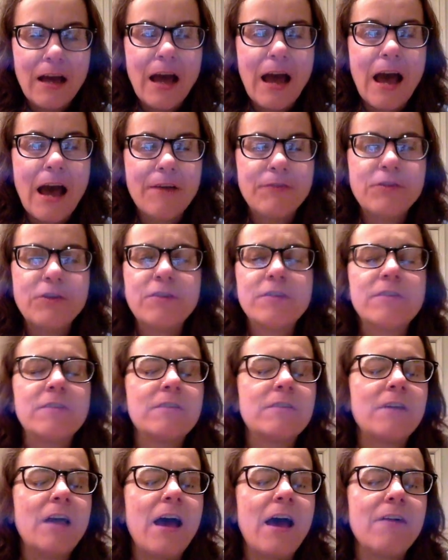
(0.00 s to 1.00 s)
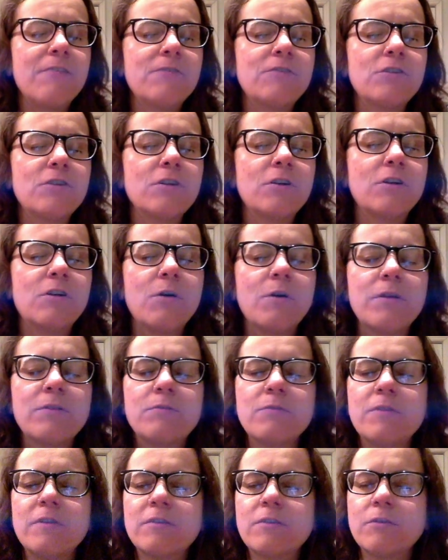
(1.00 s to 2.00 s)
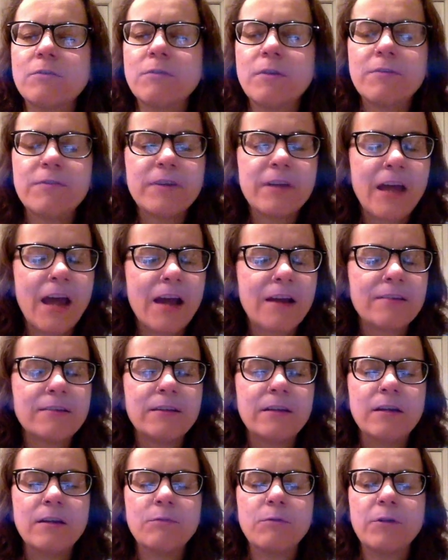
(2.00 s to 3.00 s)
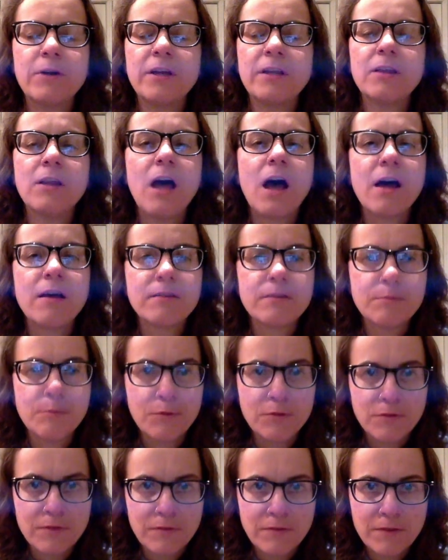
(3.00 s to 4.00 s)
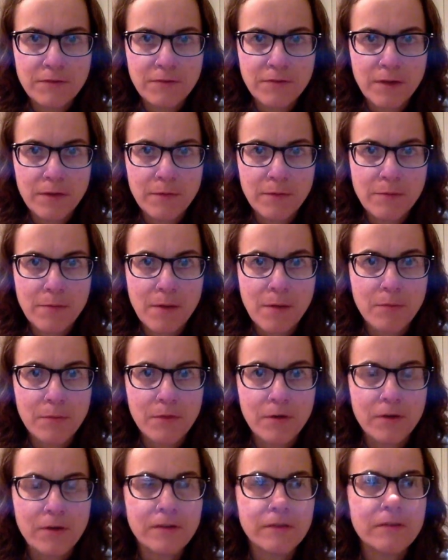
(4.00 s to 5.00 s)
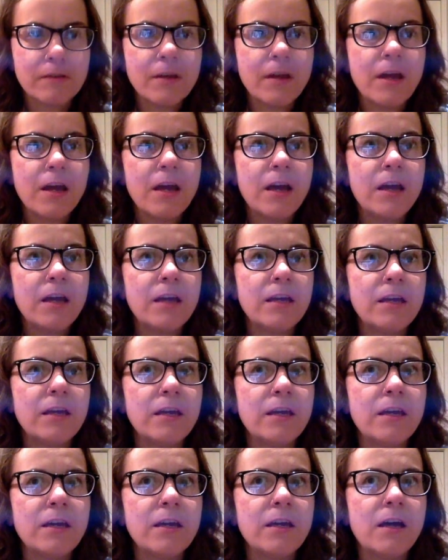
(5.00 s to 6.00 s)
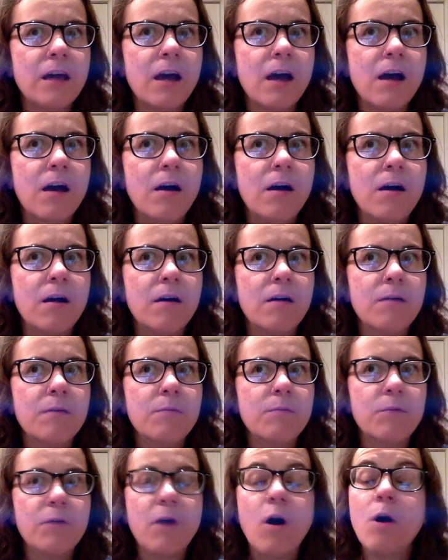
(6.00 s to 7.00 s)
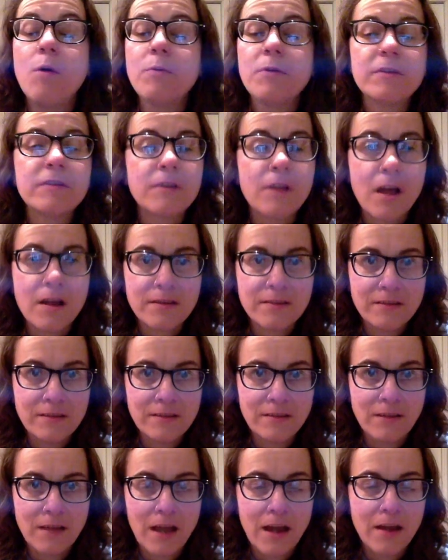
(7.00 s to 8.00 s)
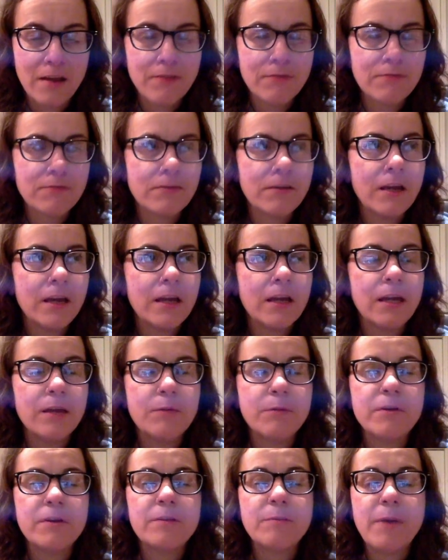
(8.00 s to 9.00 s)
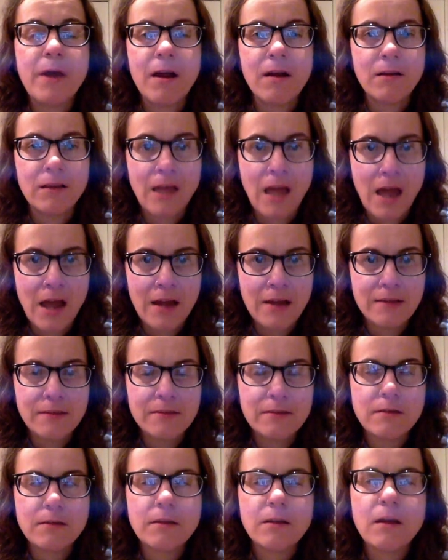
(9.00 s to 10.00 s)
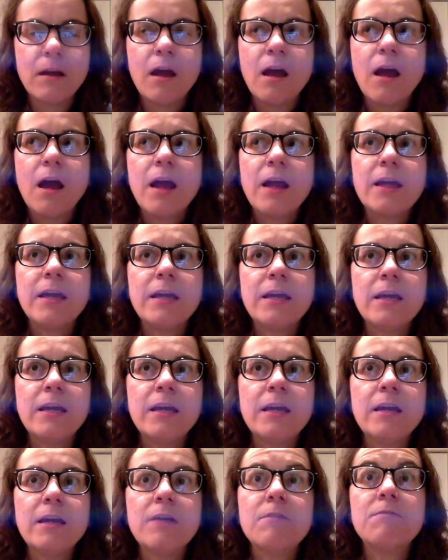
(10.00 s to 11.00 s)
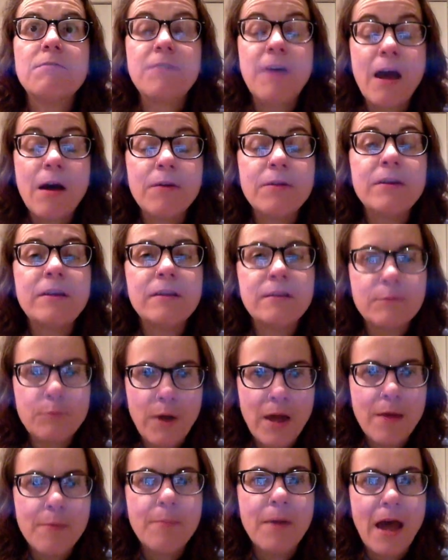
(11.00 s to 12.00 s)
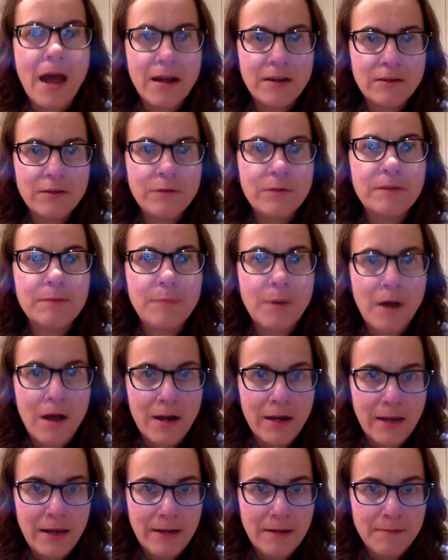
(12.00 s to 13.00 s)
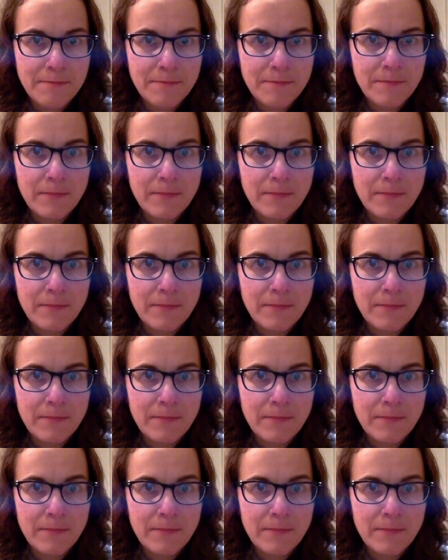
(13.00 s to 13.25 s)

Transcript: after going through this horrific accident where he lost most of his family members, he almost lost his life. He was paralyzed. He found his way back to his body